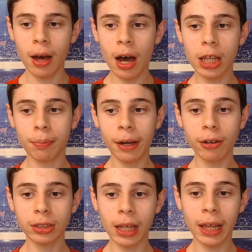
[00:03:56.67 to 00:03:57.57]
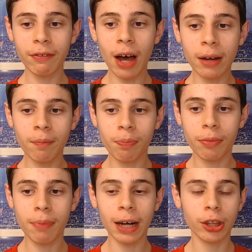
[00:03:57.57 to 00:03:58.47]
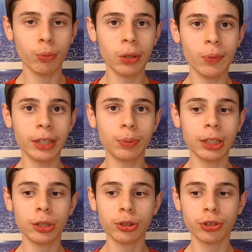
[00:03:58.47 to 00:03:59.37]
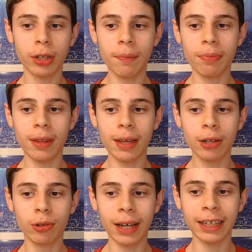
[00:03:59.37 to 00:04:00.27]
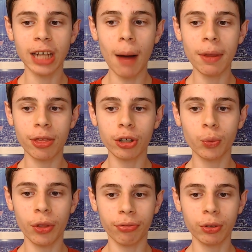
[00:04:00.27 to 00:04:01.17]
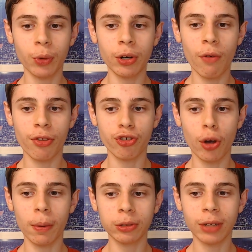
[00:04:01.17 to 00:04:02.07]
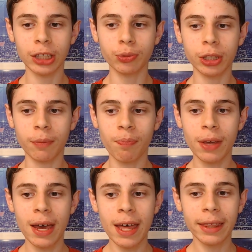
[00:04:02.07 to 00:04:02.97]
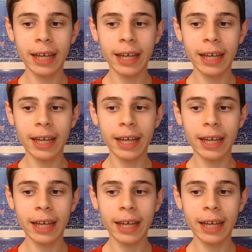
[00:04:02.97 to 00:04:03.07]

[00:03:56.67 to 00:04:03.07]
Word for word: uh, the Breakers, they've gotten back to their winning ways, winning two straight, including a dominant 31-3 win over the Showboats last week. The